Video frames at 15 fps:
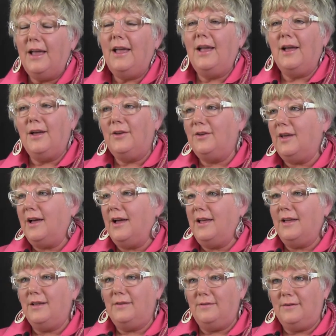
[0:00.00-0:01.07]
and I
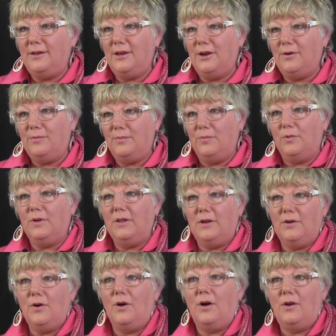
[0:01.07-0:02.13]
had, you know,
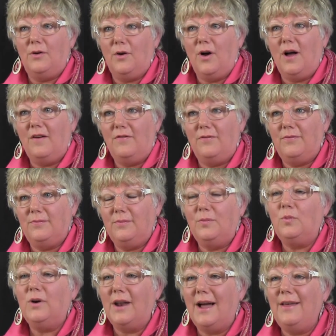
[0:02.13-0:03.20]
really gone off
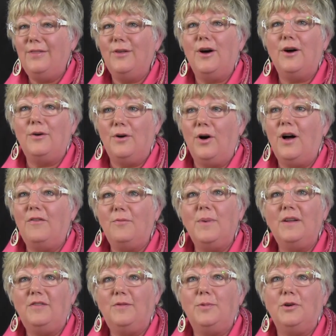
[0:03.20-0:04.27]
what I thought off
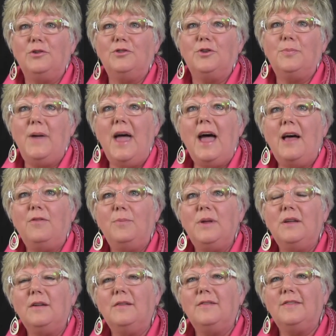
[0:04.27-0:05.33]
my spiritual path
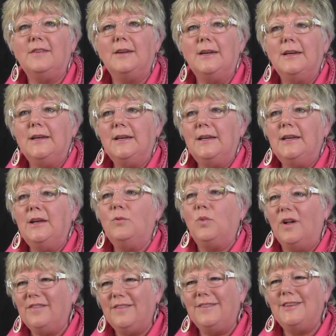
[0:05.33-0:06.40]
because it
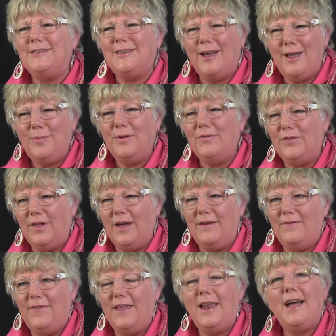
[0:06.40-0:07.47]
wasn't the type of
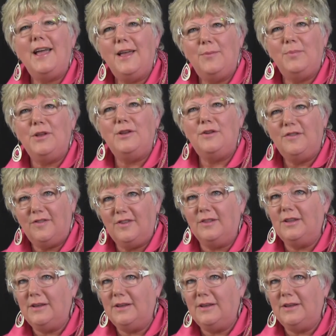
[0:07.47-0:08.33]
life that I had been used to